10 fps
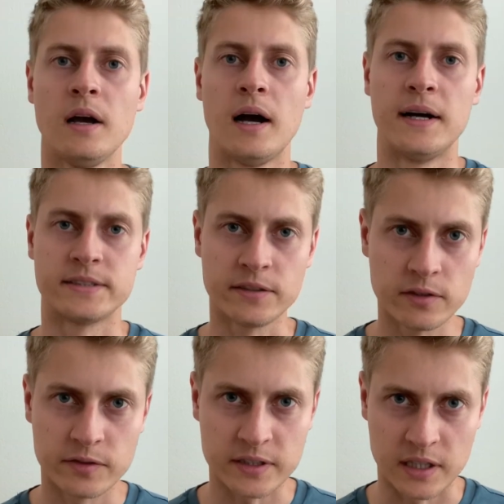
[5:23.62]
And if you
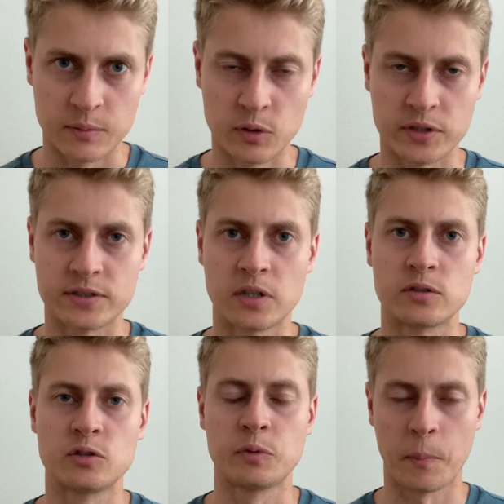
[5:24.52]
think that book is going to
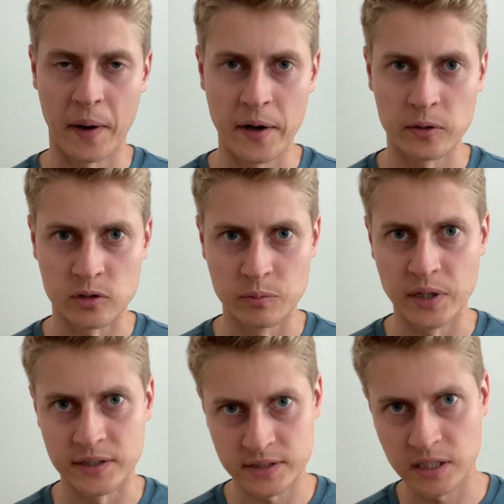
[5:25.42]
prepare you to be a
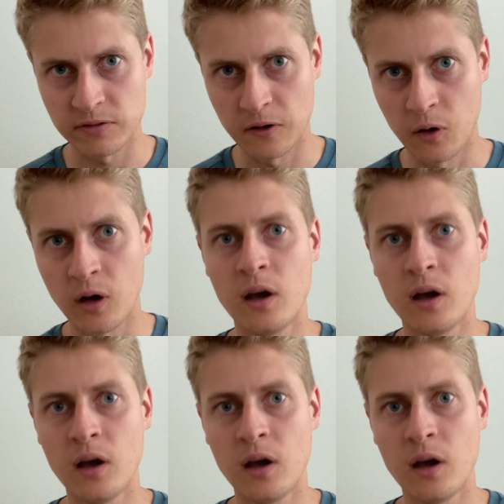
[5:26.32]
CFO,